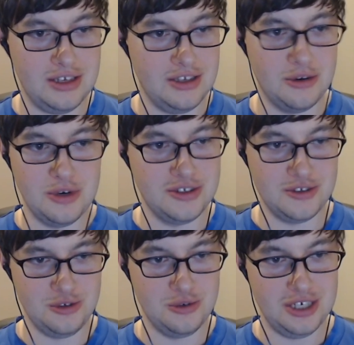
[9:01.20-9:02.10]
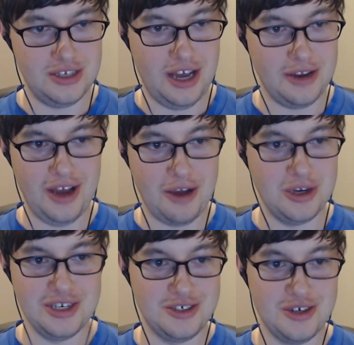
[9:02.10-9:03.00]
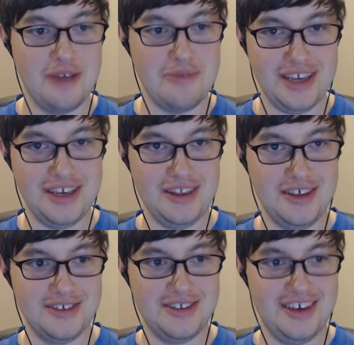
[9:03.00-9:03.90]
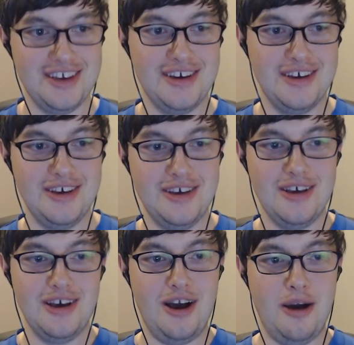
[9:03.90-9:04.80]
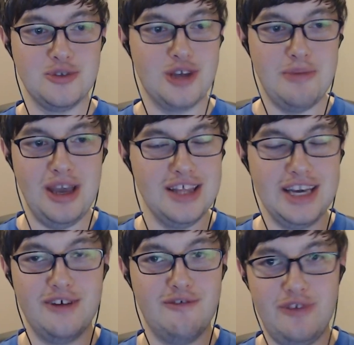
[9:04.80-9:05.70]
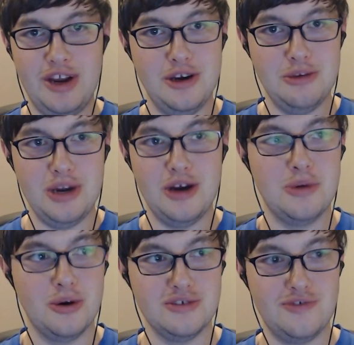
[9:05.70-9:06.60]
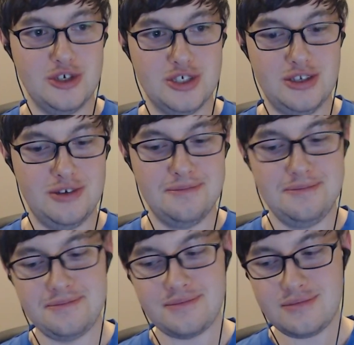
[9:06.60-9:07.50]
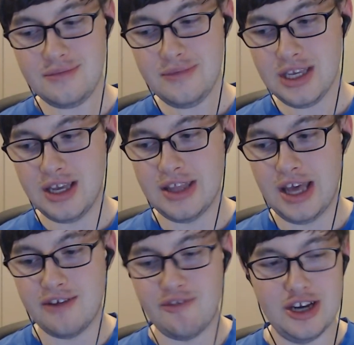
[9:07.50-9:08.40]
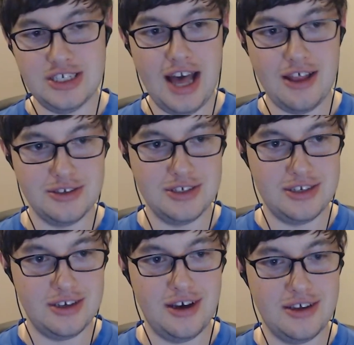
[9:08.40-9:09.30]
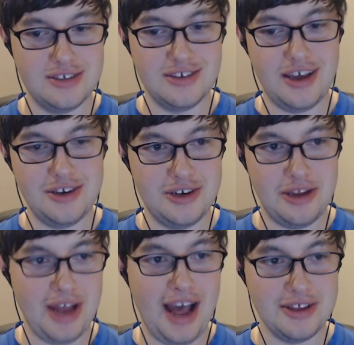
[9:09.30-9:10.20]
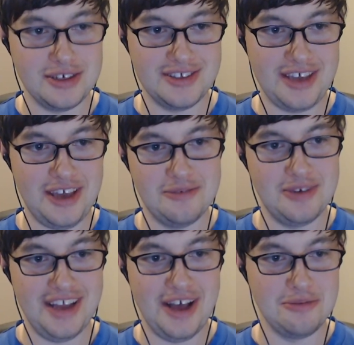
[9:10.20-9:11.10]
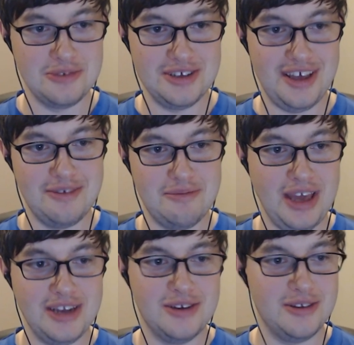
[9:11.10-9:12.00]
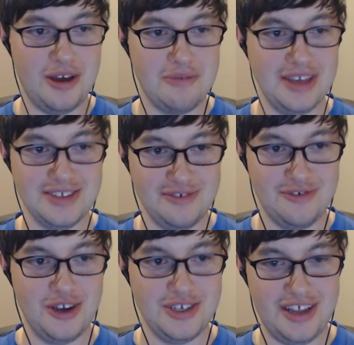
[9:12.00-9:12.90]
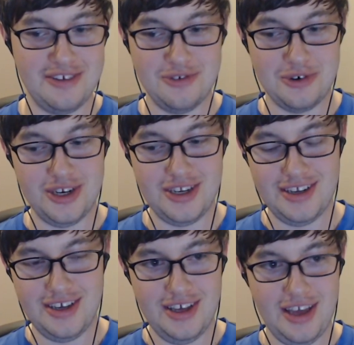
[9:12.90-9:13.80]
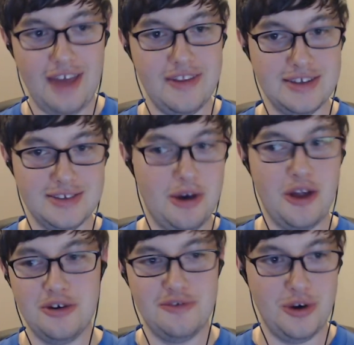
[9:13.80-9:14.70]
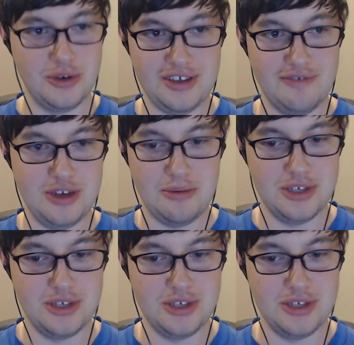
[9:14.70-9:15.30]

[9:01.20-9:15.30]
you know what, screw it. I want to try making this thing. So I made like a very bare bones version. And then a very talented designer named Alex came and helped and made a amazing front end for it. And then some other folks have jumped